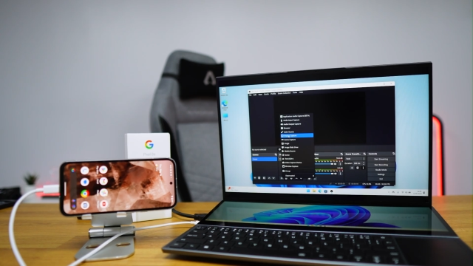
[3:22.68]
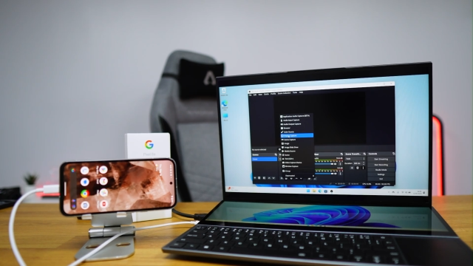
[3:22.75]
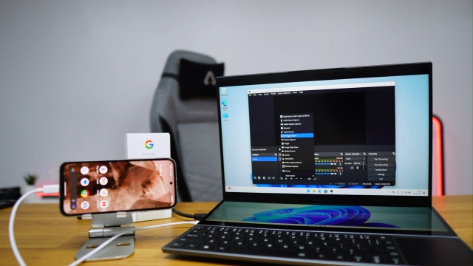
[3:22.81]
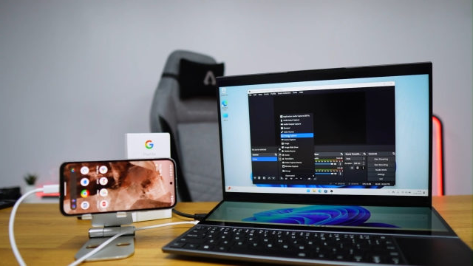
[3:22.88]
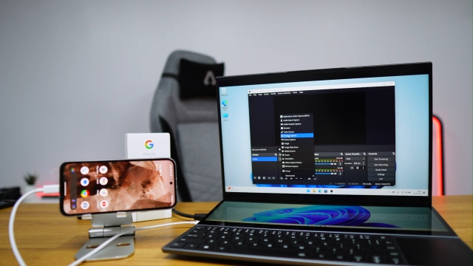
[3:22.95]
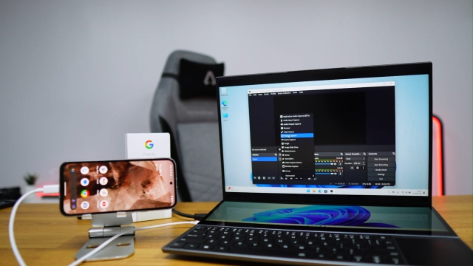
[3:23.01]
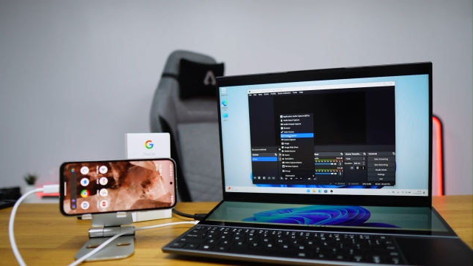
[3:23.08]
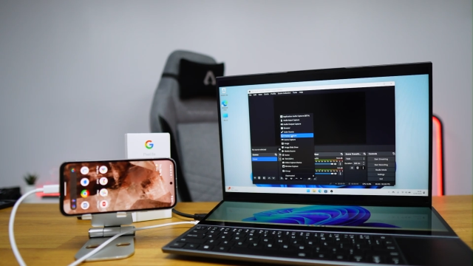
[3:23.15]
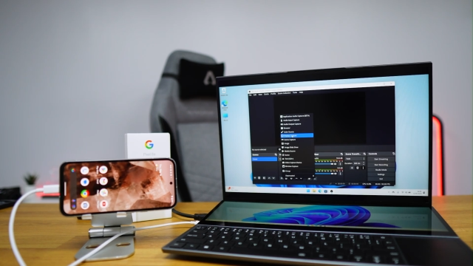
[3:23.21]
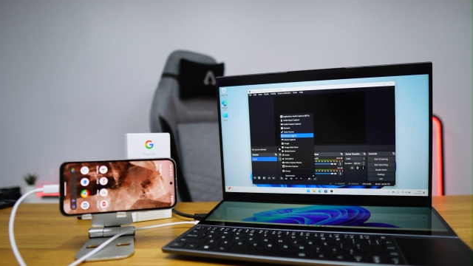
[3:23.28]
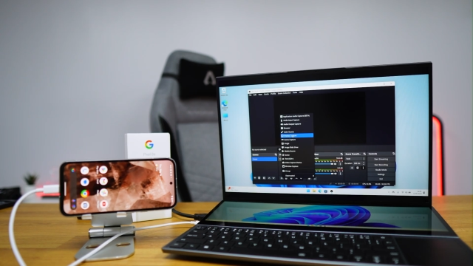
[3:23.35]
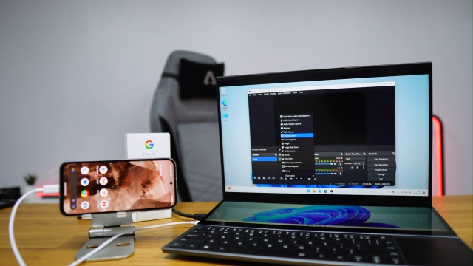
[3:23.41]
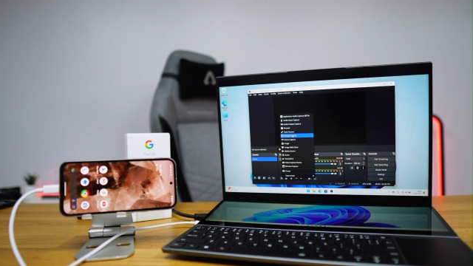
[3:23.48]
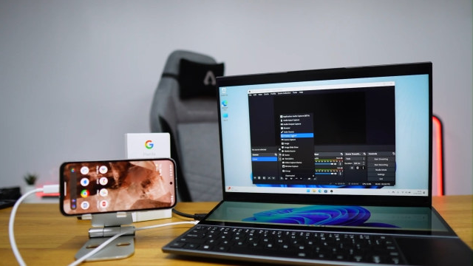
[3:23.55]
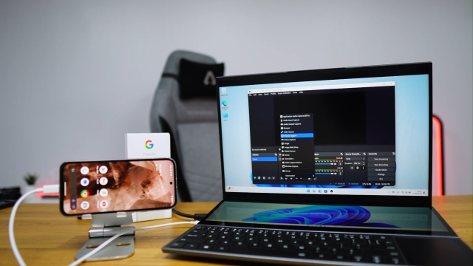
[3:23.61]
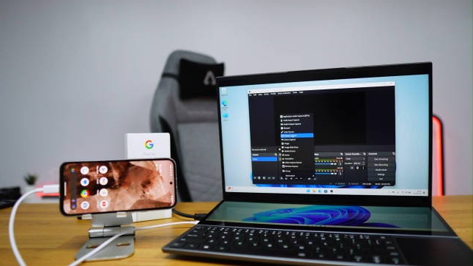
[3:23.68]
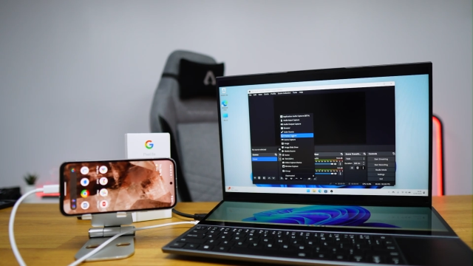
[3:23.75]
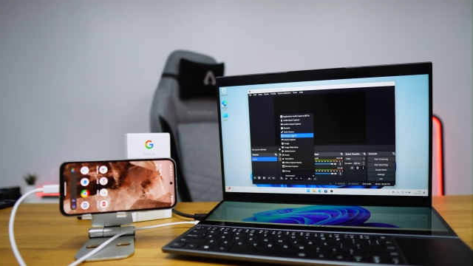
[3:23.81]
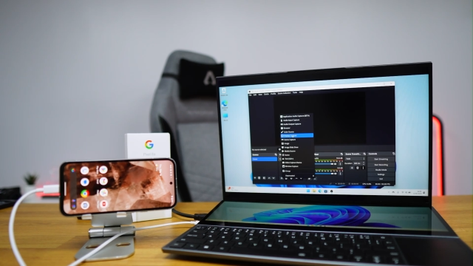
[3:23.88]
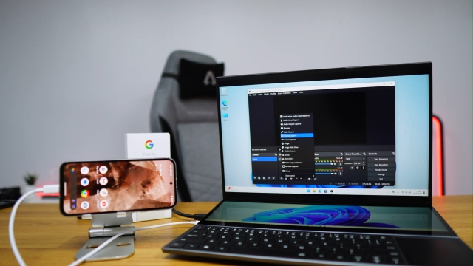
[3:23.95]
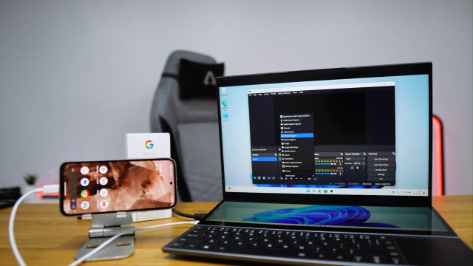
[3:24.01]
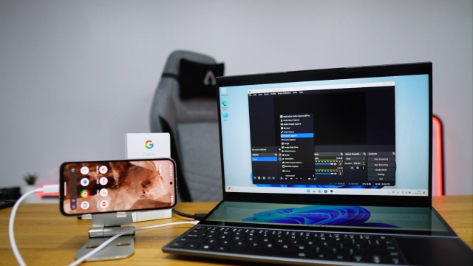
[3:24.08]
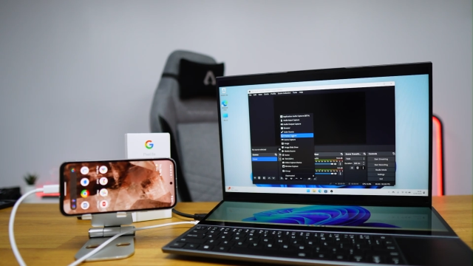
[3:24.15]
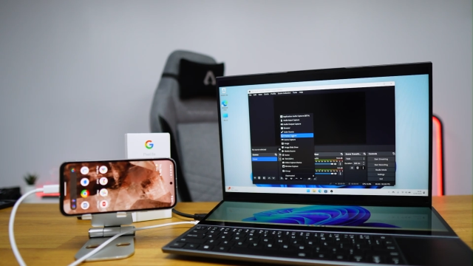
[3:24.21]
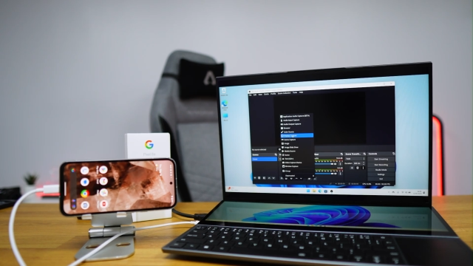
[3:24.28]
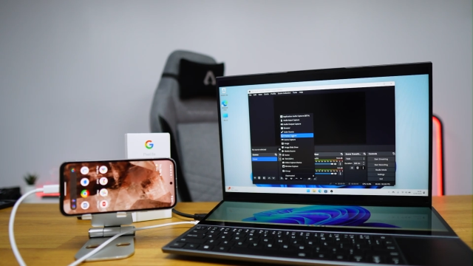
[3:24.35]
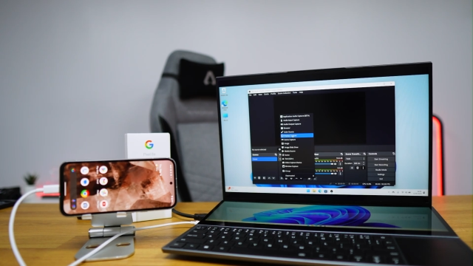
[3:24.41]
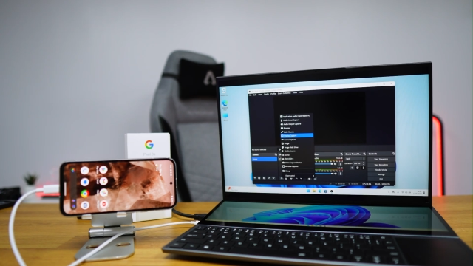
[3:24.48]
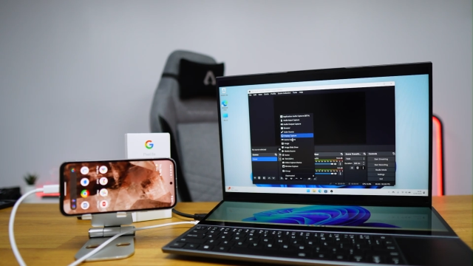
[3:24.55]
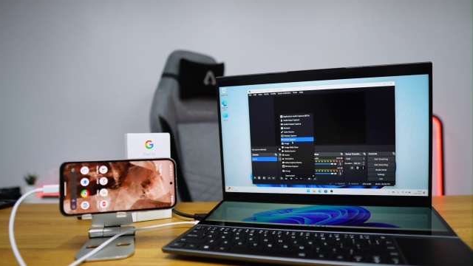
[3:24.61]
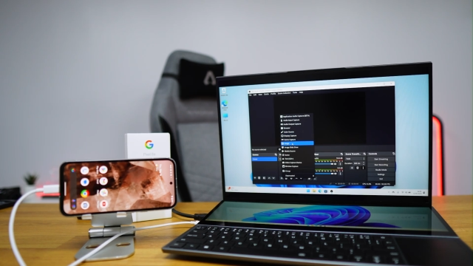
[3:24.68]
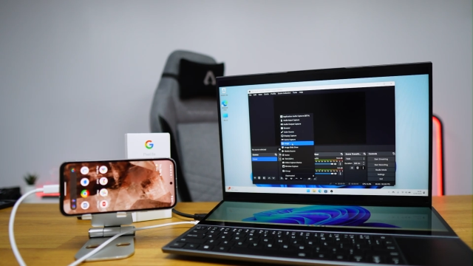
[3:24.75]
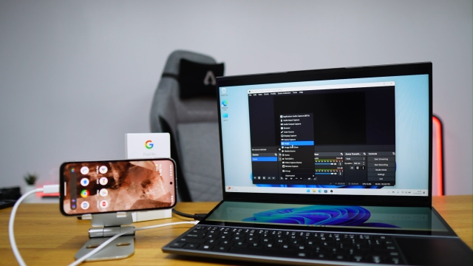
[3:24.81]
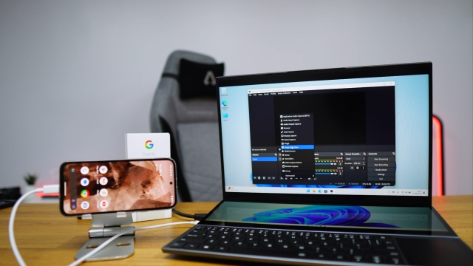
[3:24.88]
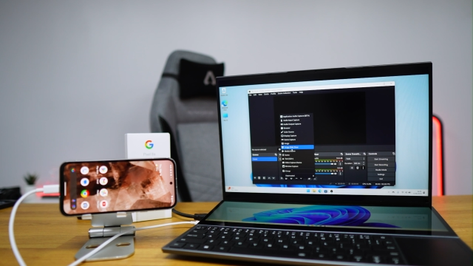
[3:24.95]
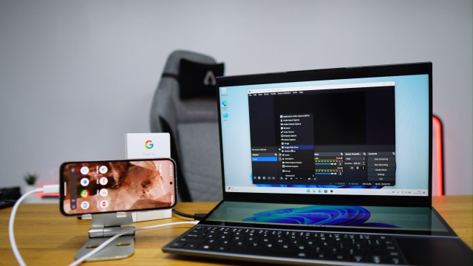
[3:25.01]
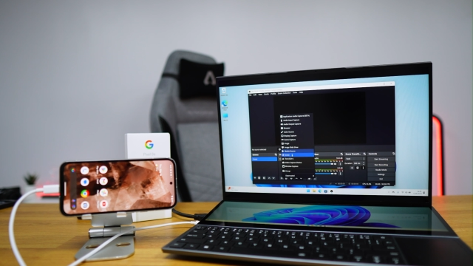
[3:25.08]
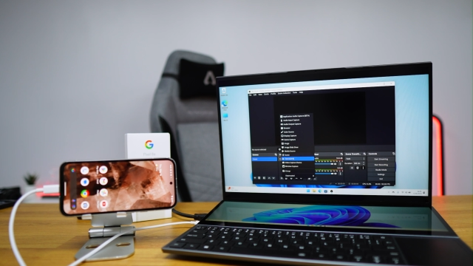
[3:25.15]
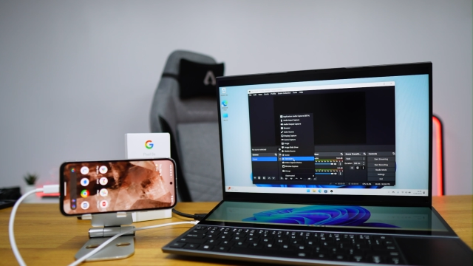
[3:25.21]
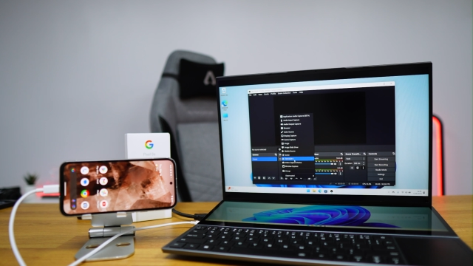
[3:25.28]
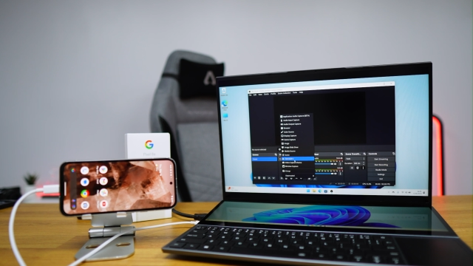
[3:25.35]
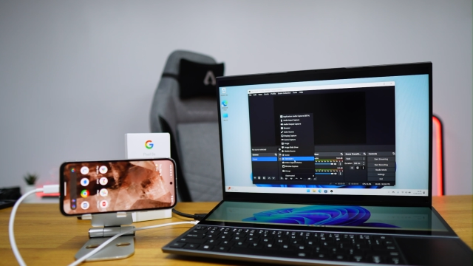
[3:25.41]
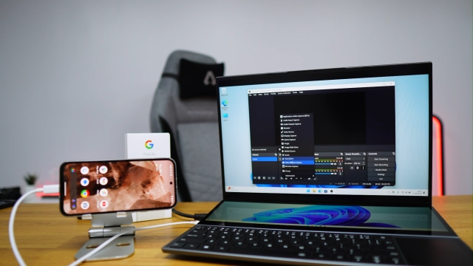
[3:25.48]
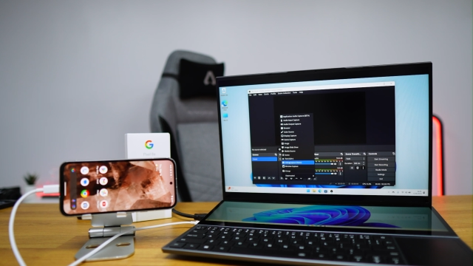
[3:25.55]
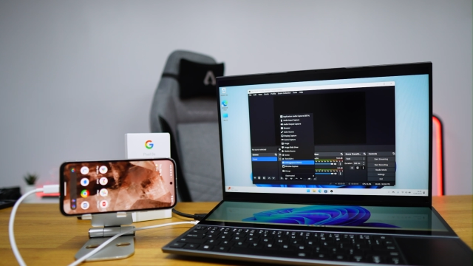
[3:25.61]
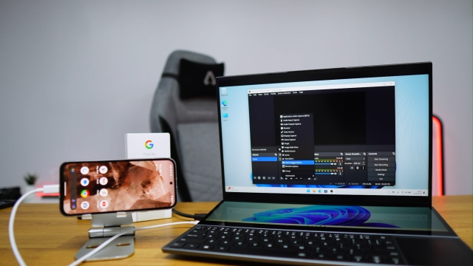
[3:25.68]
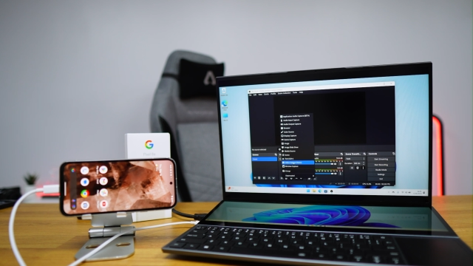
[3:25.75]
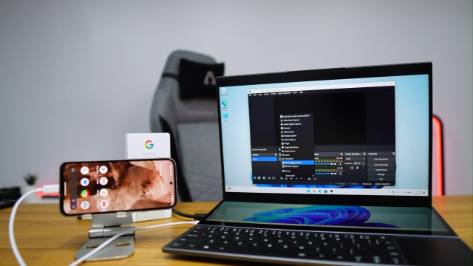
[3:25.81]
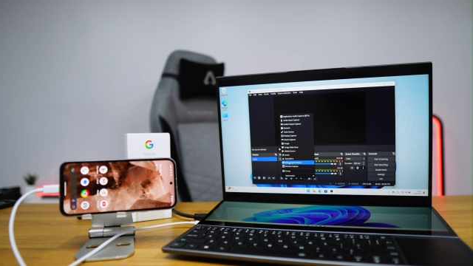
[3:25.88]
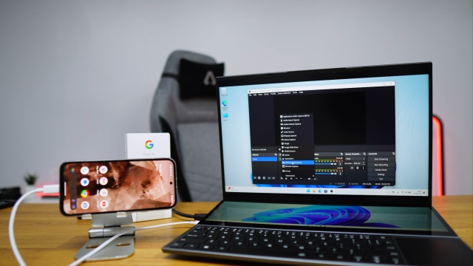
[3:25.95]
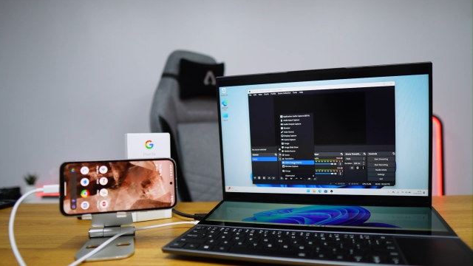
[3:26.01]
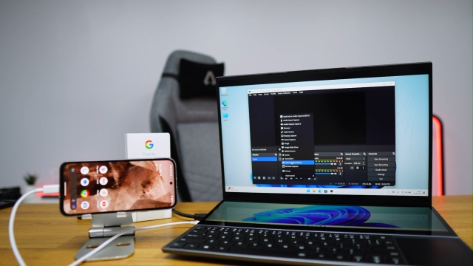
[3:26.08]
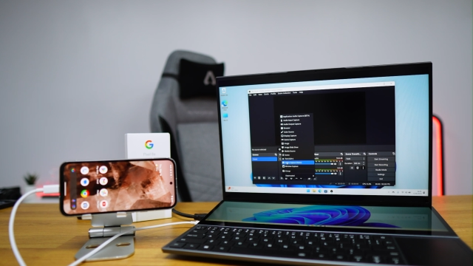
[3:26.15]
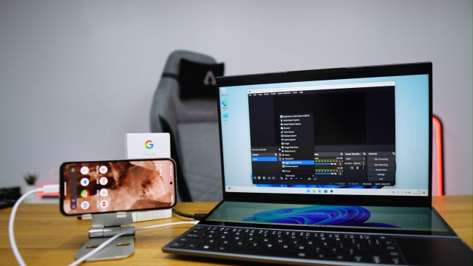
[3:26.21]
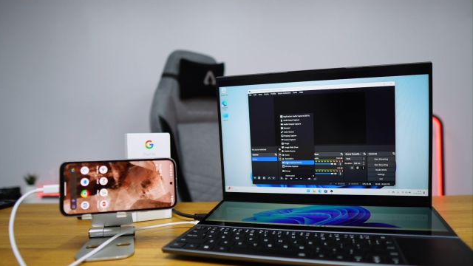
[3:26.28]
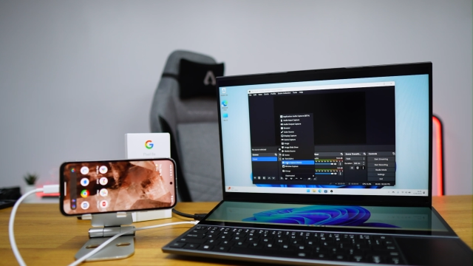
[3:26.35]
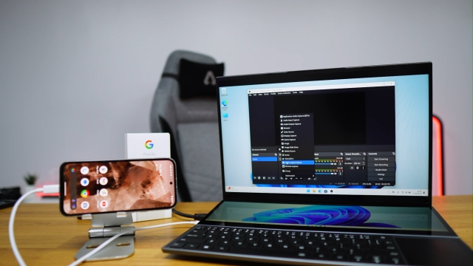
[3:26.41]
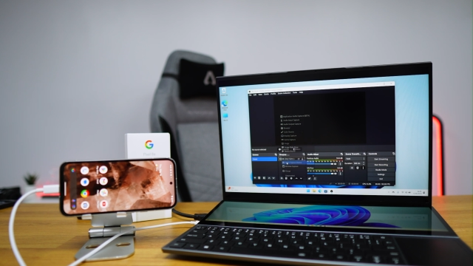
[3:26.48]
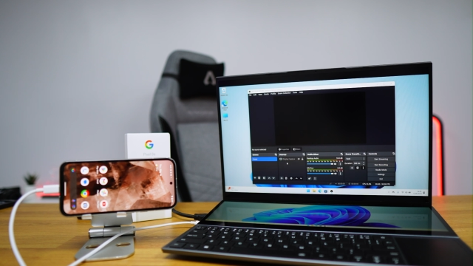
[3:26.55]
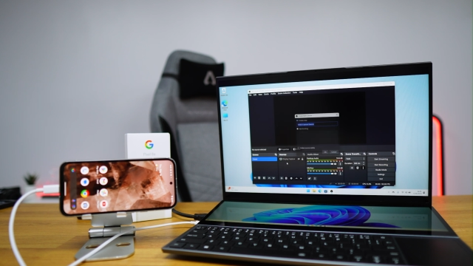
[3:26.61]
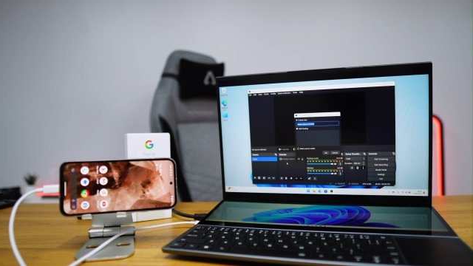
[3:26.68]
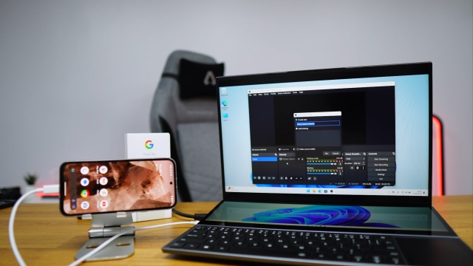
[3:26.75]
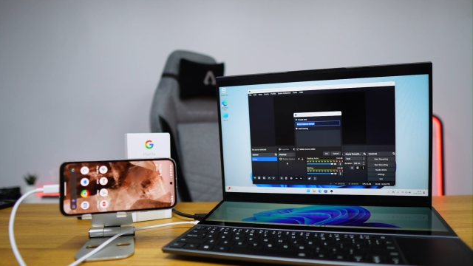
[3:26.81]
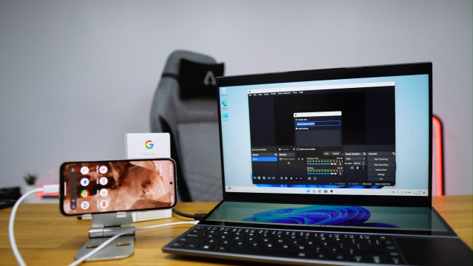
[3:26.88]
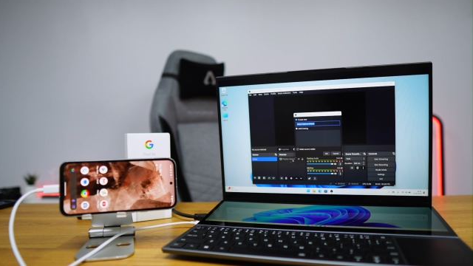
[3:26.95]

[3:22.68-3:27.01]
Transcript: [unreadable: no face in view]